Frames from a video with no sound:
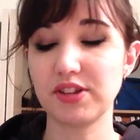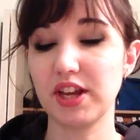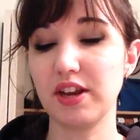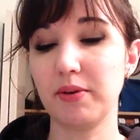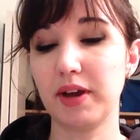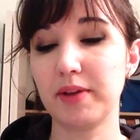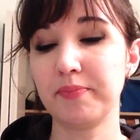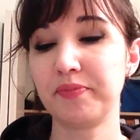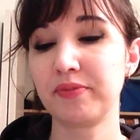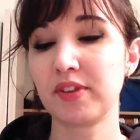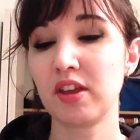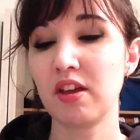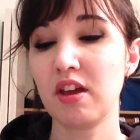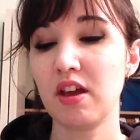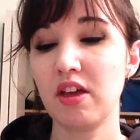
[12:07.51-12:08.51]
Anyway,
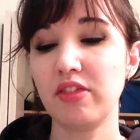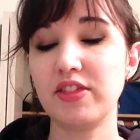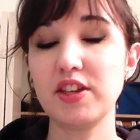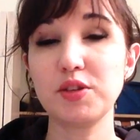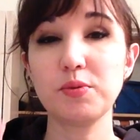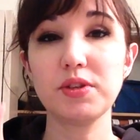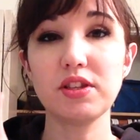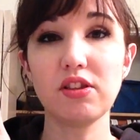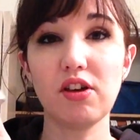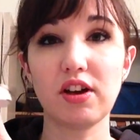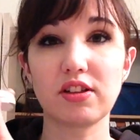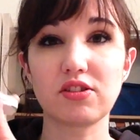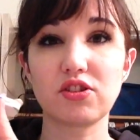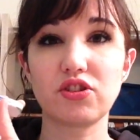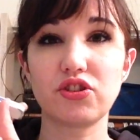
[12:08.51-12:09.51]
this was a
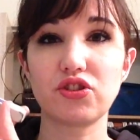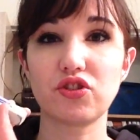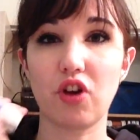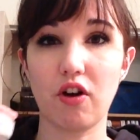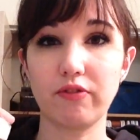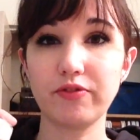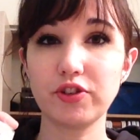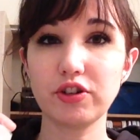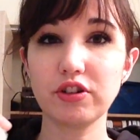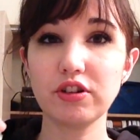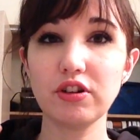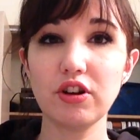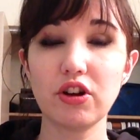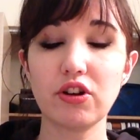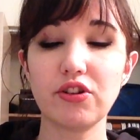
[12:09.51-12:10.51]
lot softer,
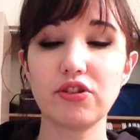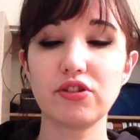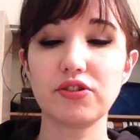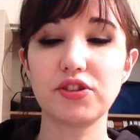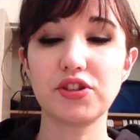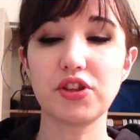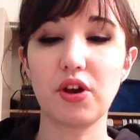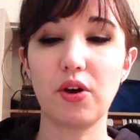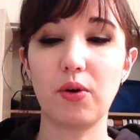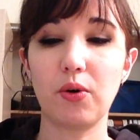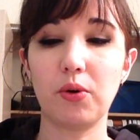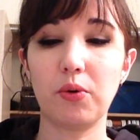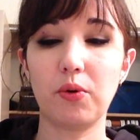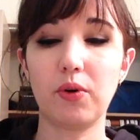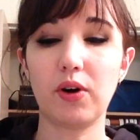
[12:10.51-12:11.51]

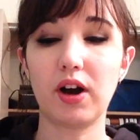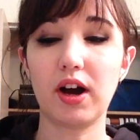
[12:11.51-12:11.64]
so